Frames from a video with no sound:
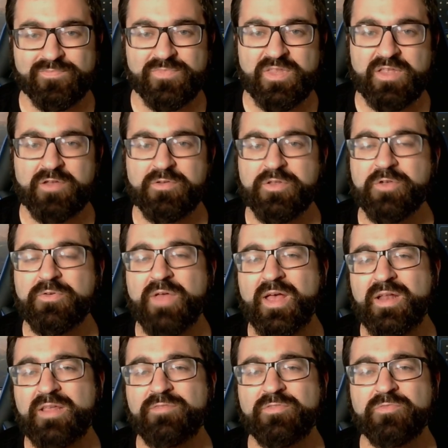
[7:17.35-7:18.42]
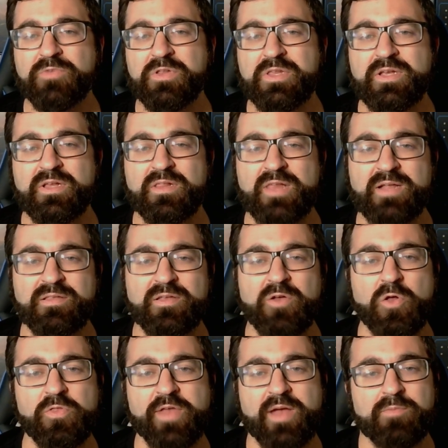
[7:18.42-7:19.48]
you're not even really collecting
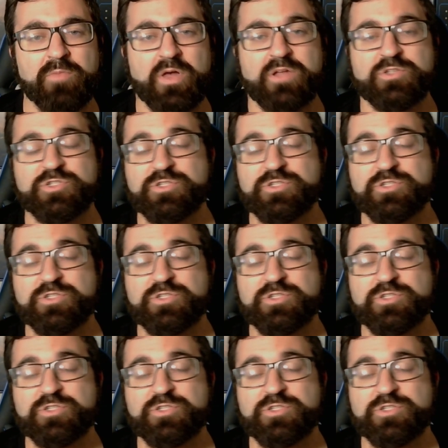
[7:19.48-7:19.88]
all that much.